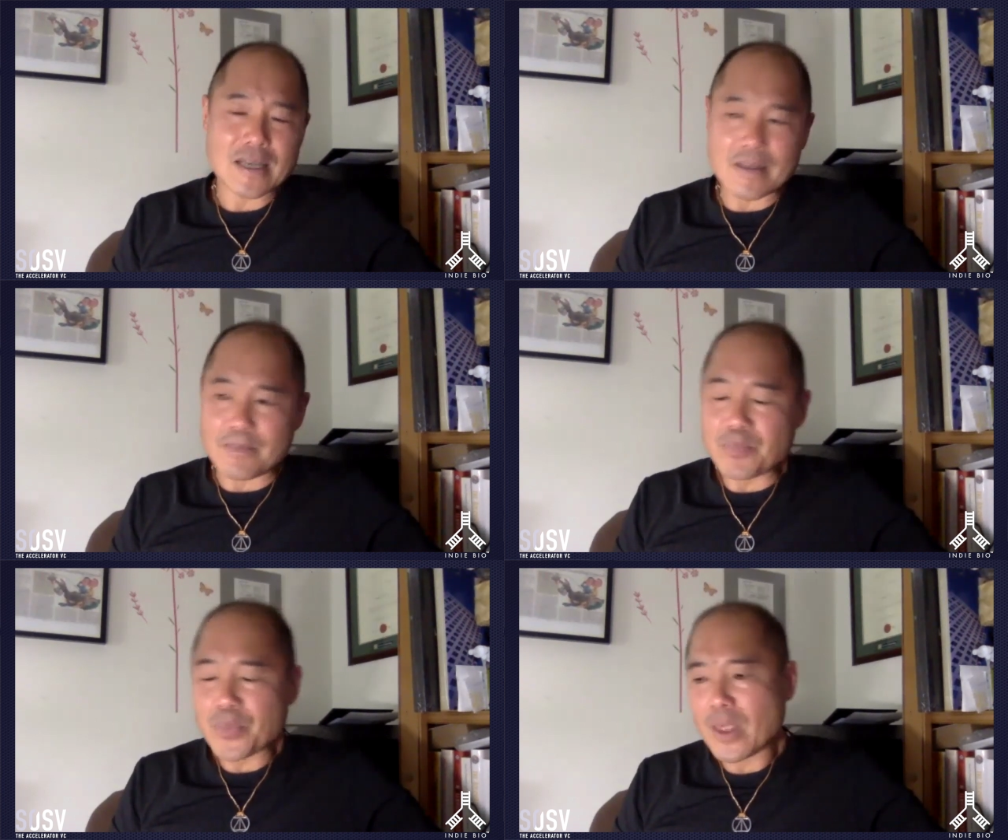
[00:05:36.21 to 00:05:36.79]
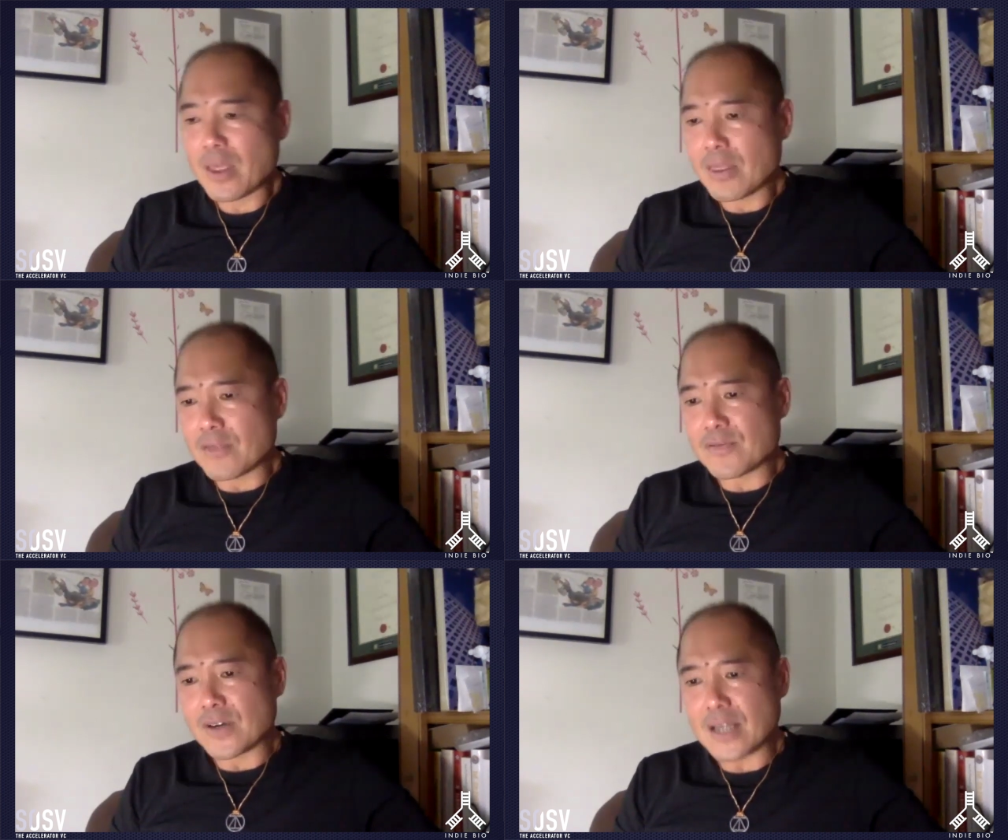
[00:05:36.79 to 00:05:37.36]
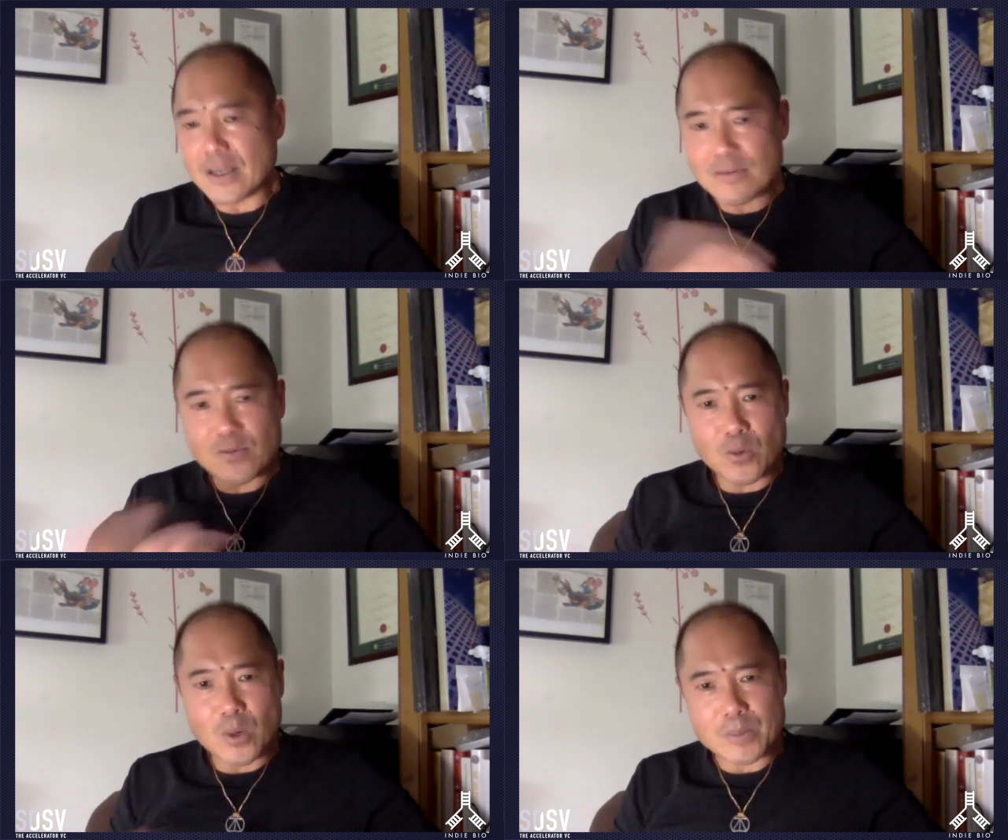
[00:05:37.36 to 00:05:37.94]
And the fund I had
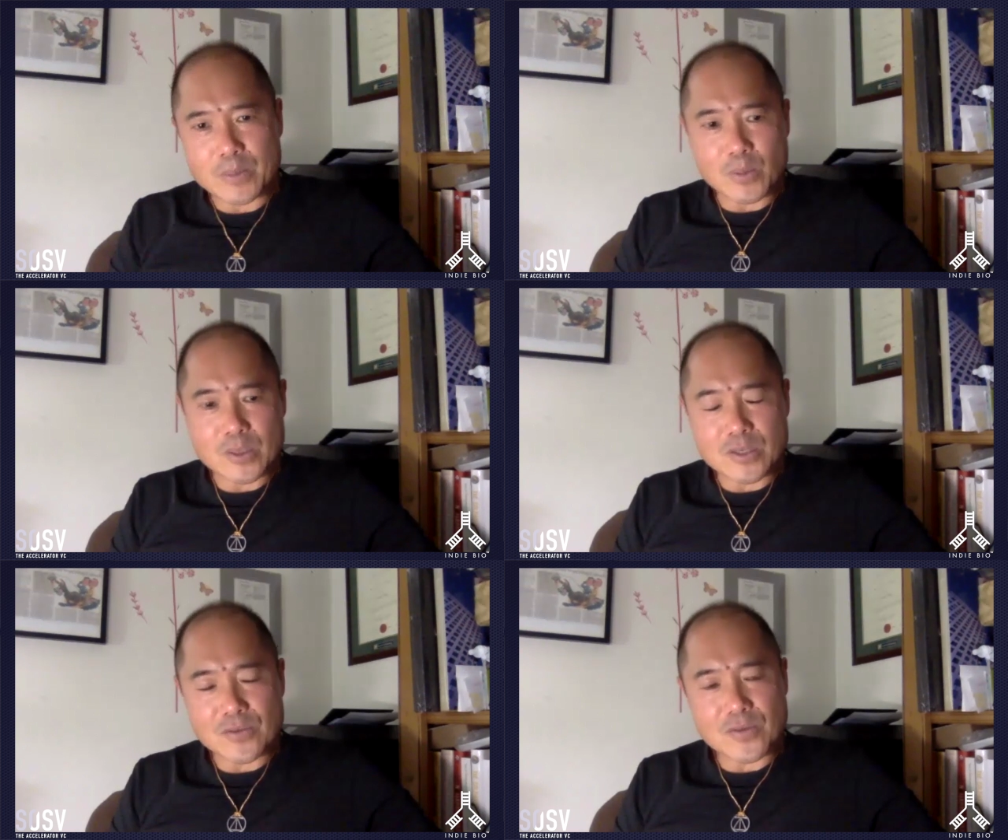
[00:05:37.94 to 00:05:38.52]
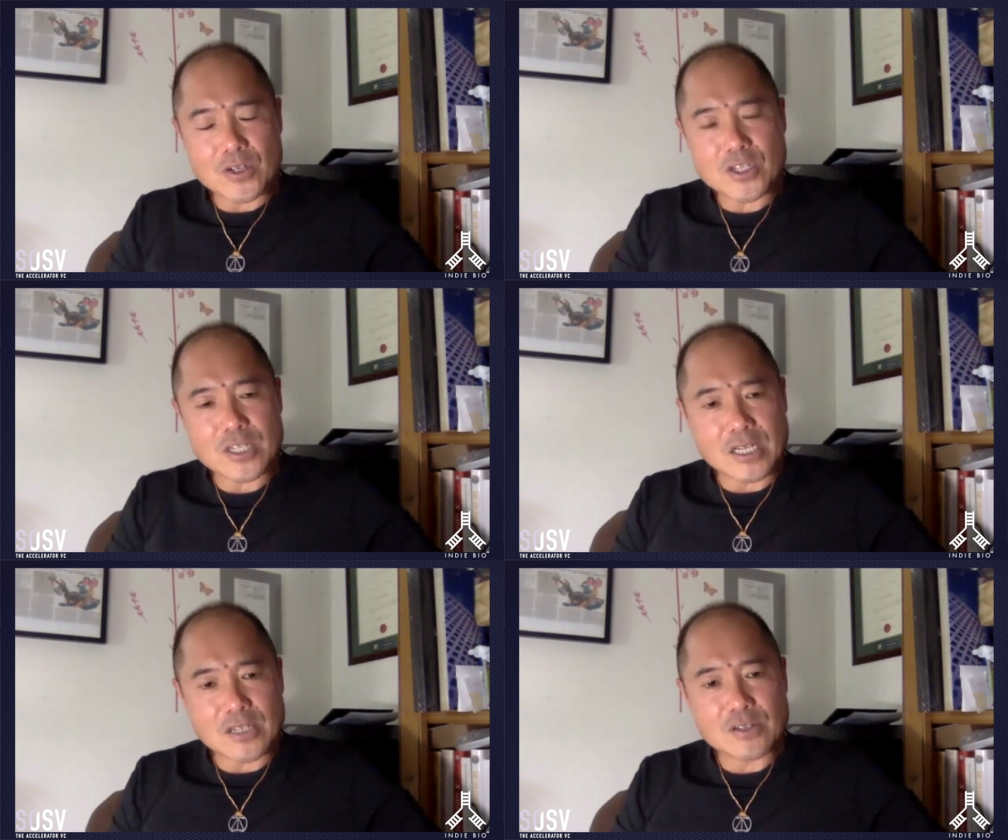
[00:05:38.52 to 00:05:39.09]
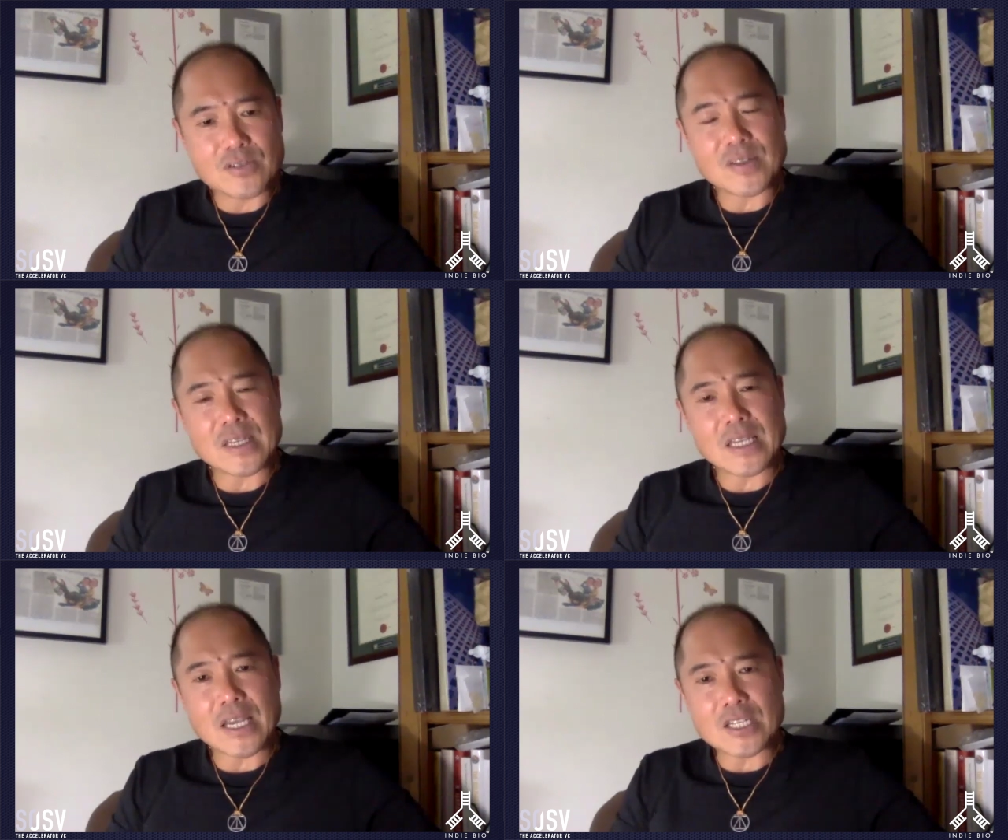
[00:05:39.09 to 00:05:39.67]
formed was the first
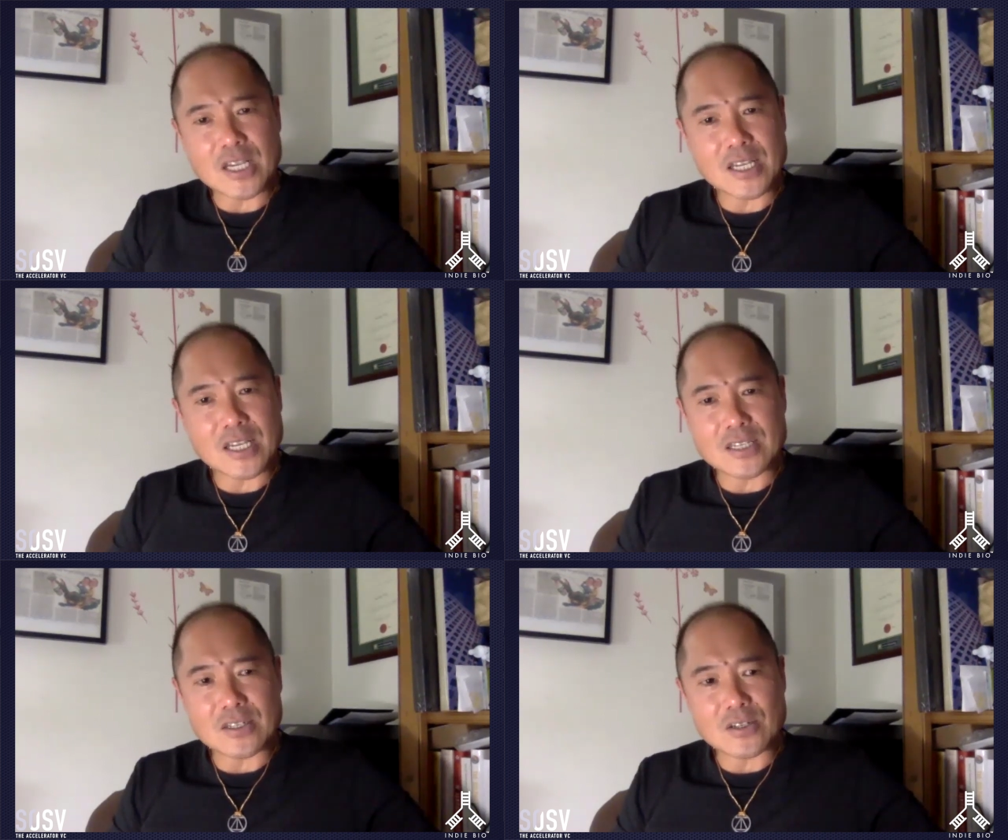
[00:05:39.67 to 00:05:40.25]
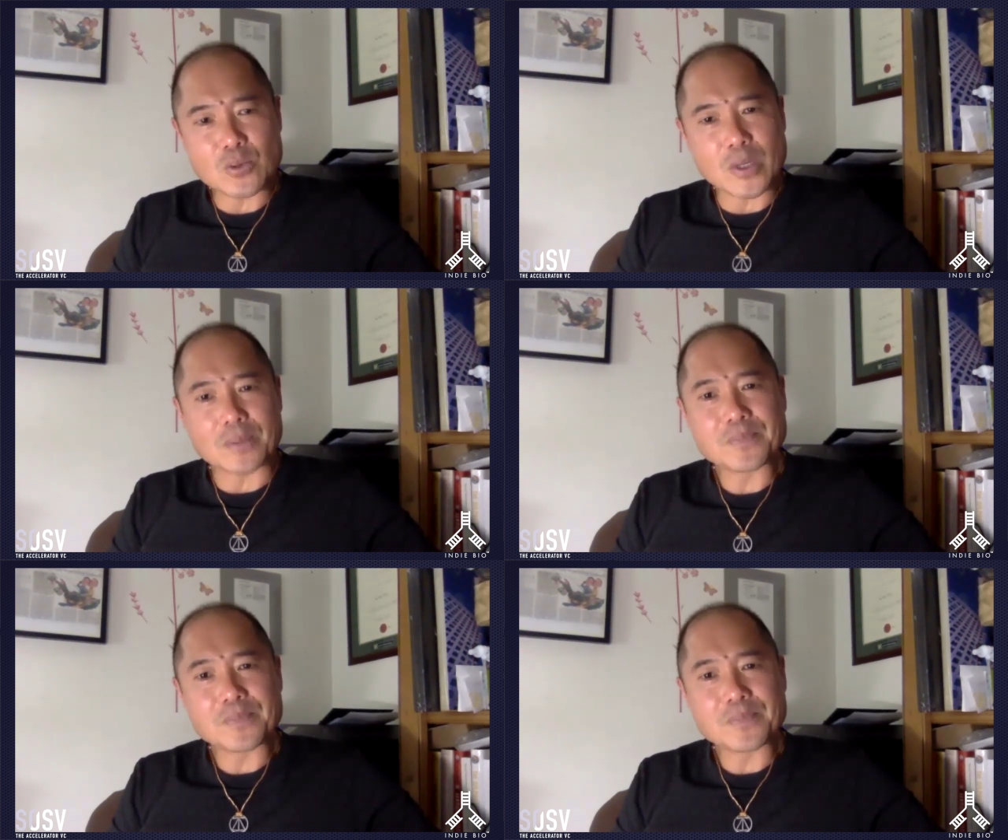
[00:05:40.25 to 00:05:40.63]
$250K check into Twitter.